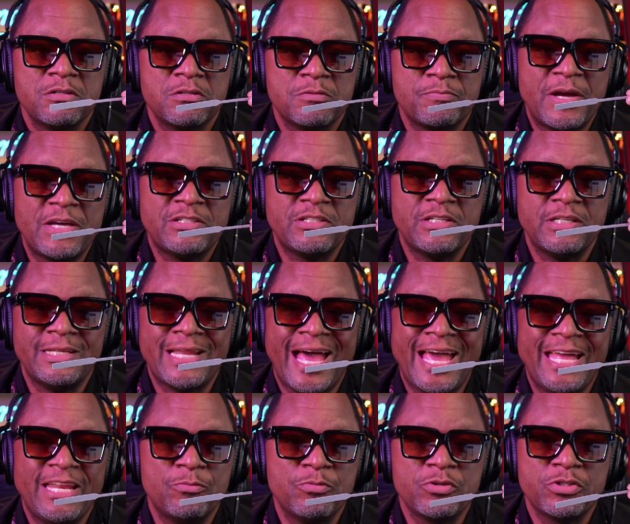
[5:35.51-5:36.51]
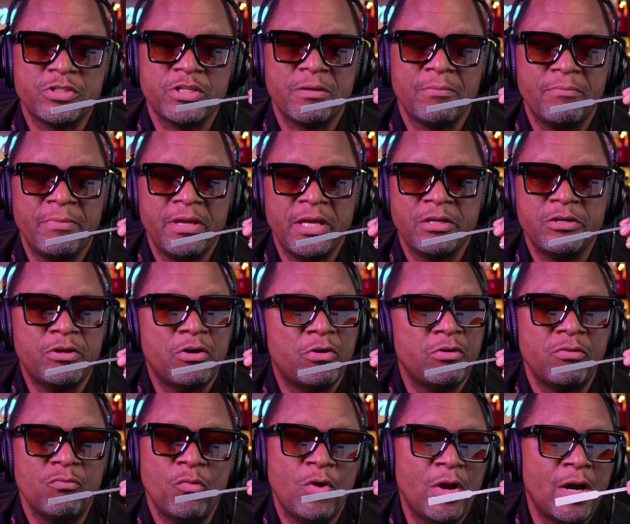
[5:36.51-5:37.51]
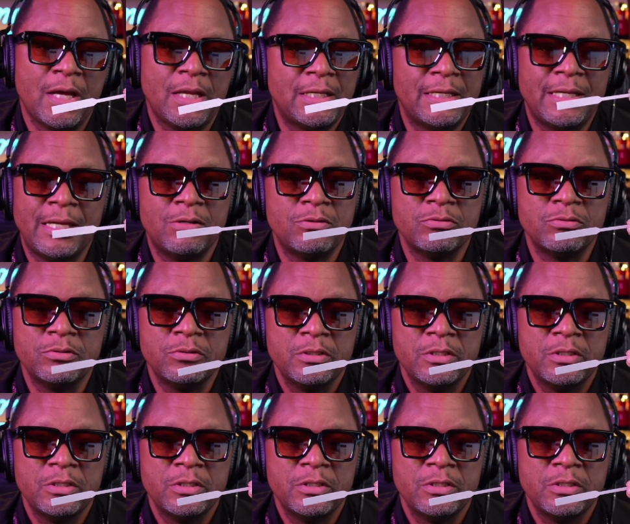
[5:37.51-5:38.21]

especially 90% of men don't even wear cologne.